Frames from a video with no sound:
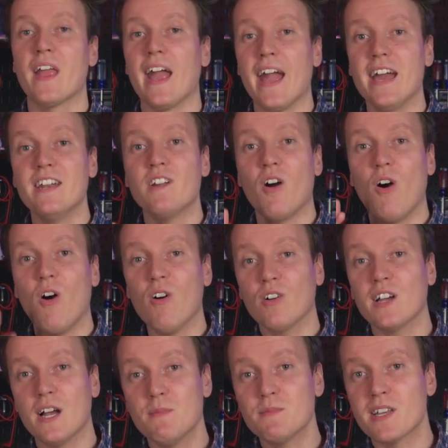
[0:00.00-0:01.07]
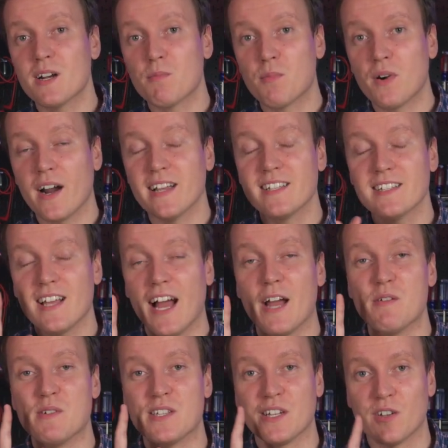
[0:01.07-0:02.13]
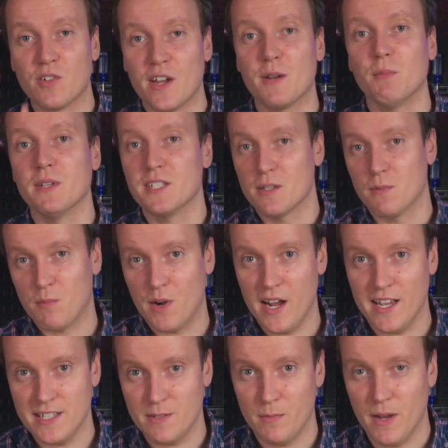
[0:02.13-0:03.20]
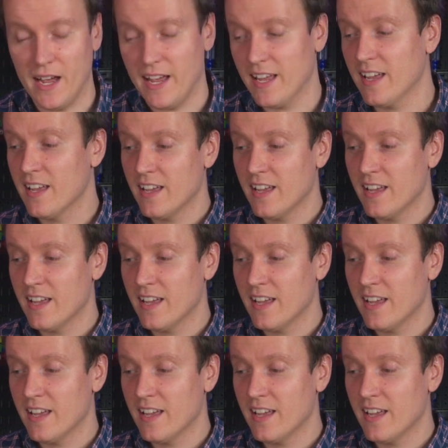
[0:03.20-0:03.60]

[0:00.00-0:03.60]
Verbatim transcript: and it all comes at a price I was incredibly surprised by.